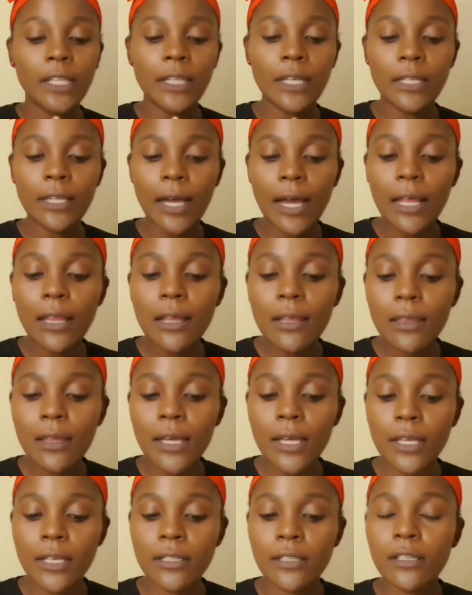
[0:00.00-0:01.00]
Then the other
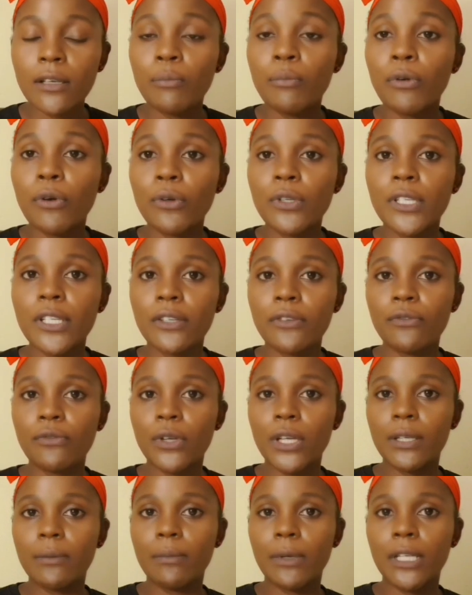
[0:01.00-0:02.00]
thing is a protein
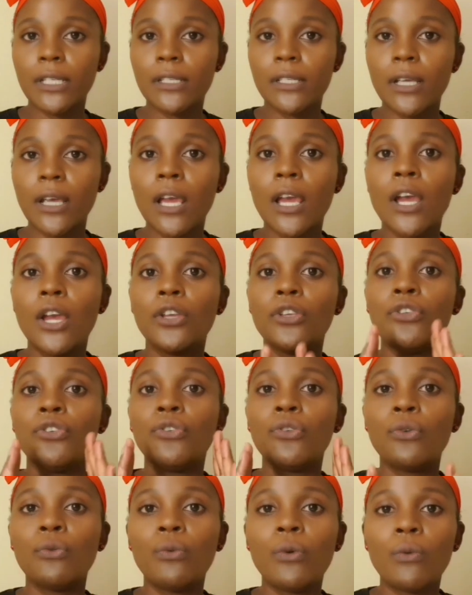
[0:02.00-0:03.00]
treatment.
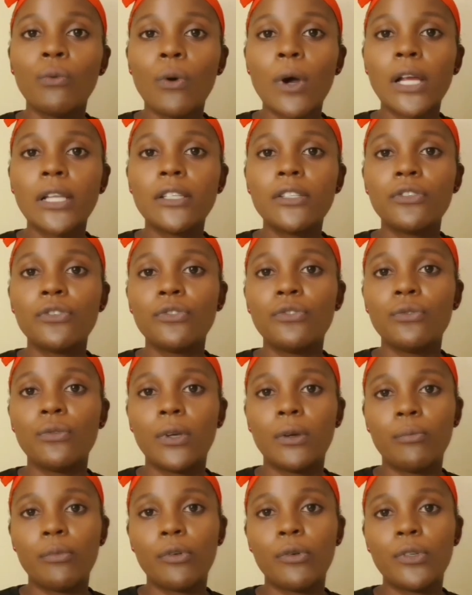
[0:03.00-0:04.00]
You will want to do
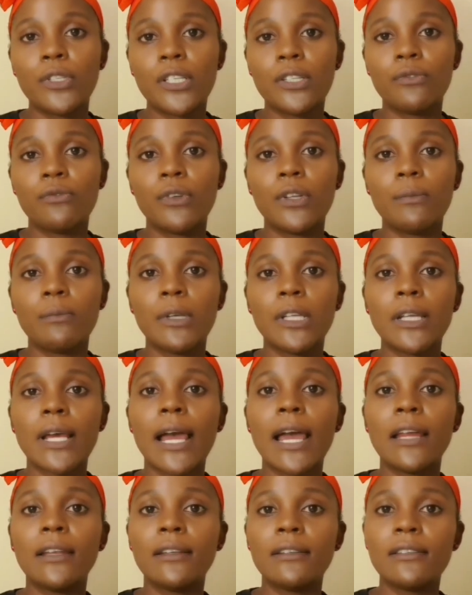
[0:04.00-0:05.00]
a protein treatment.
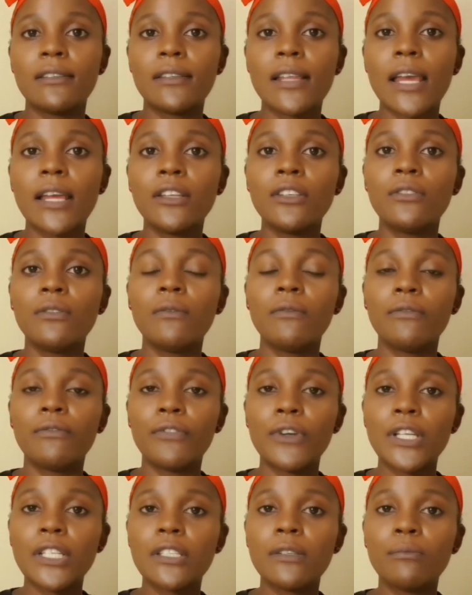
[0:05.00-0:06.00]
Understand
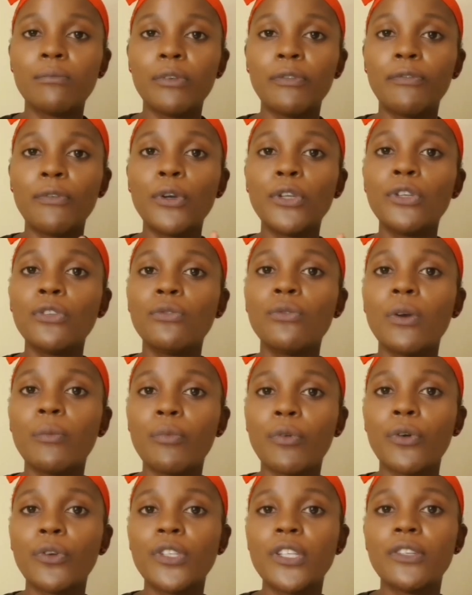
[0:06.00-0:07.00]
first, before you do a
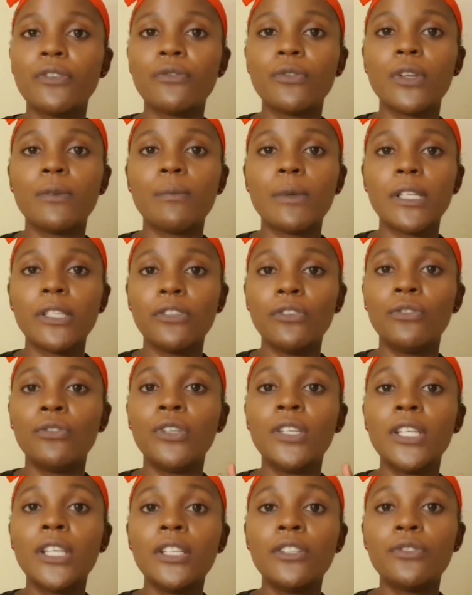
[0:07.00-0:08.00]
protein treatment, you
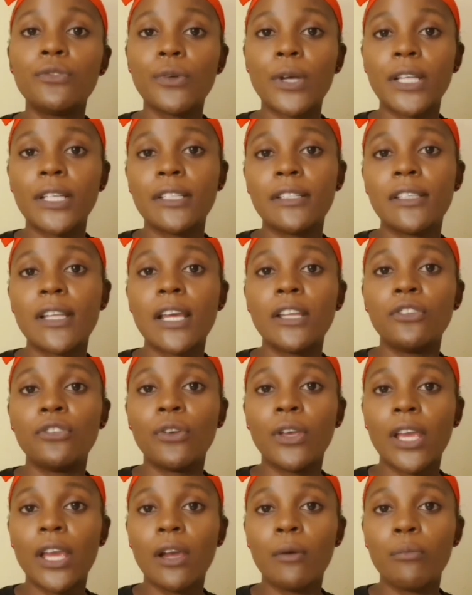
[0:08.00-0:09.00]
need to understand
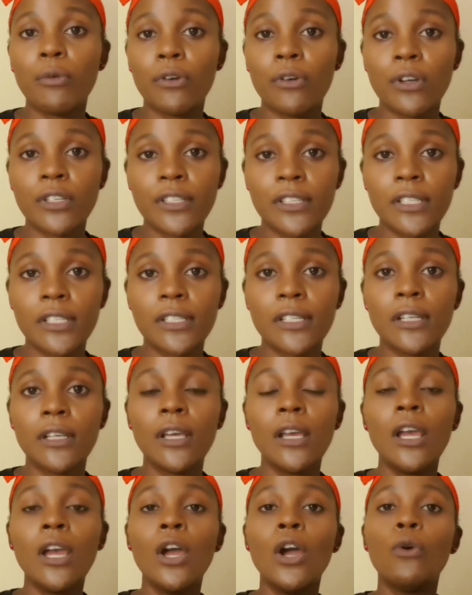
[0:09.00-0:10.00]
your hair porosity.
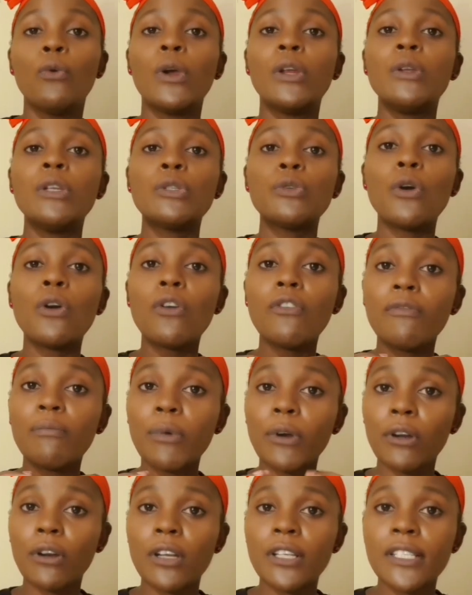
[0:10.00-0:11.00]
When you talk
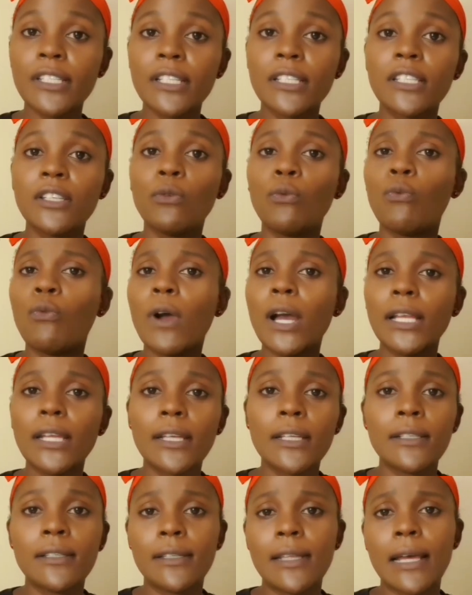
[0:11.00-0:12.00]
of porosity, what
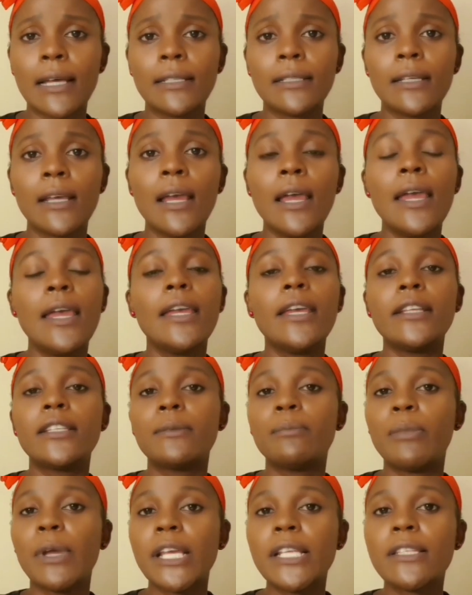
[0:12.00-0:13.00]
is that?
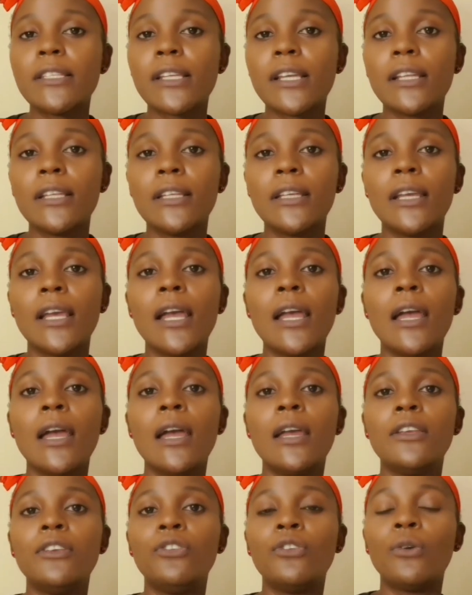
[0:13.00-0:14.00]
It's basically
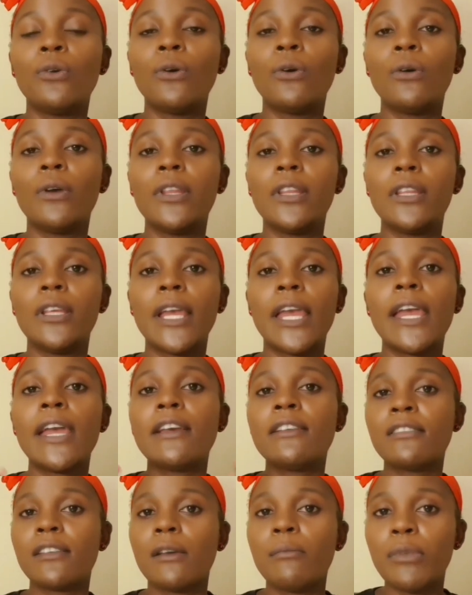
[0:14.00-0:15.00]
your
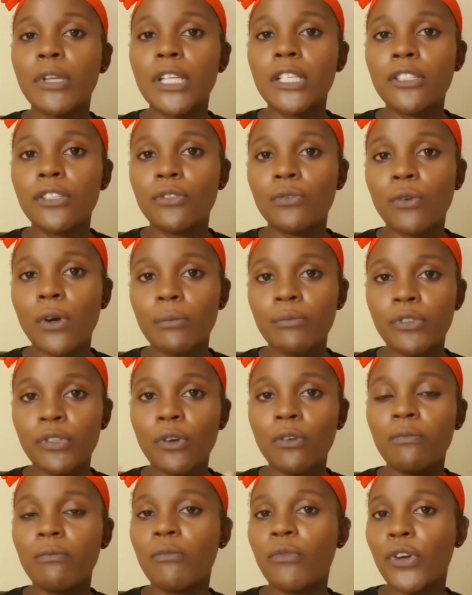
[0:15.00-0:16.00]
hair's ability to
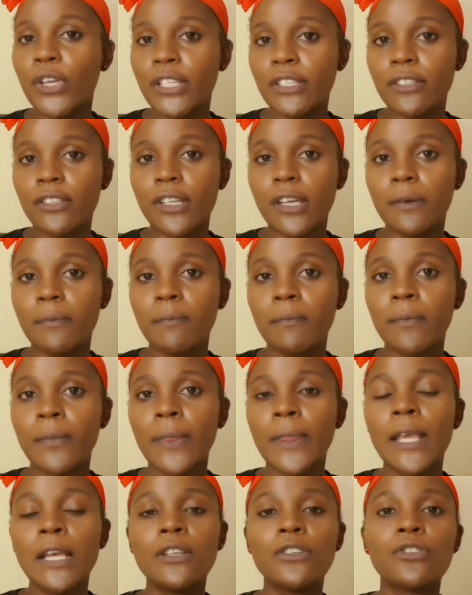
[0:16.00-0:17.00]
absorb moisture.
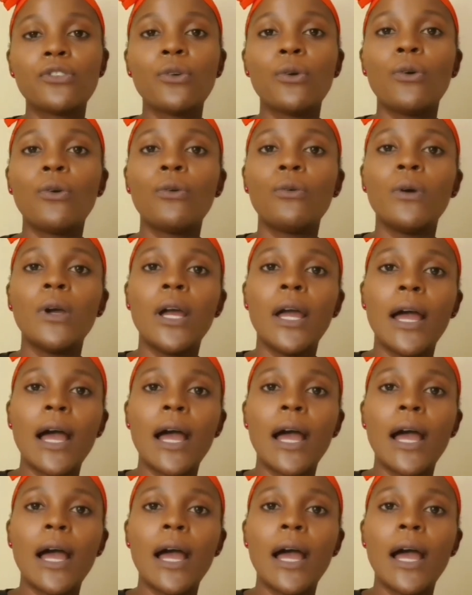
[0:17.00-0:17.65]
So